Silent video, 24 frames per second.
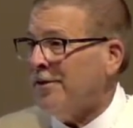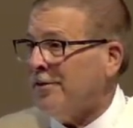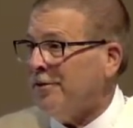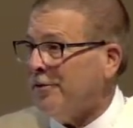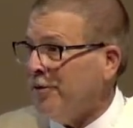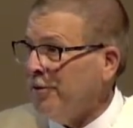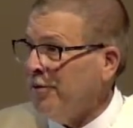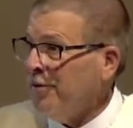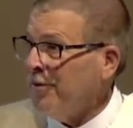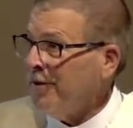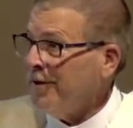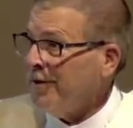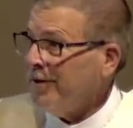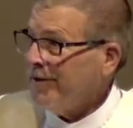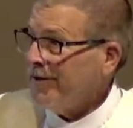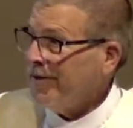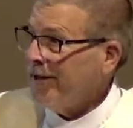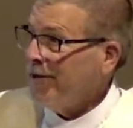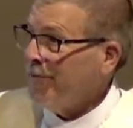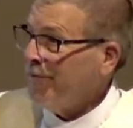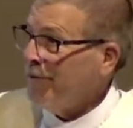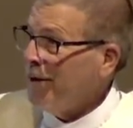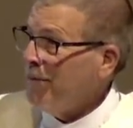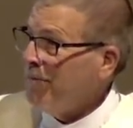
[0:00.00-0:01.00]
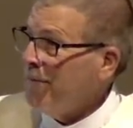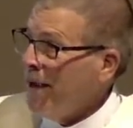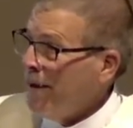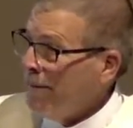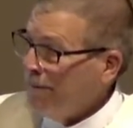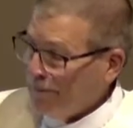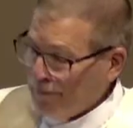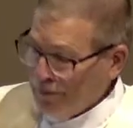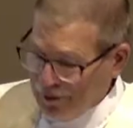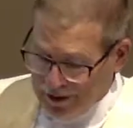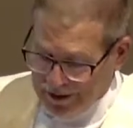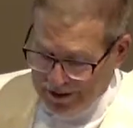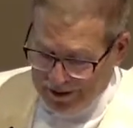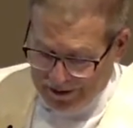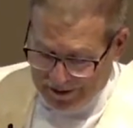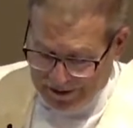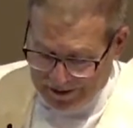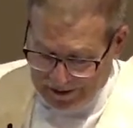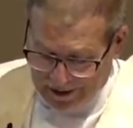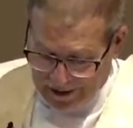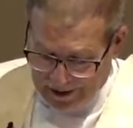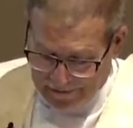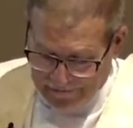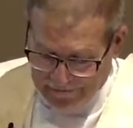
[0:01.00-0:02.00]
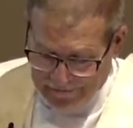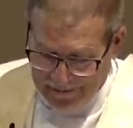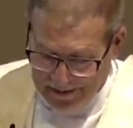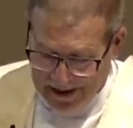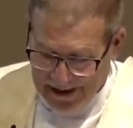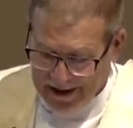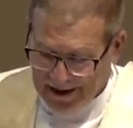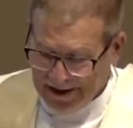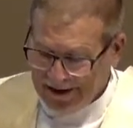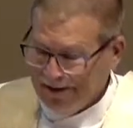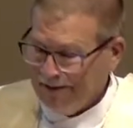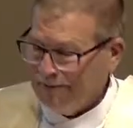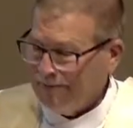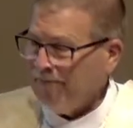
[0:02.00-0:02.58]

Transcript: Do this in remembrance of me.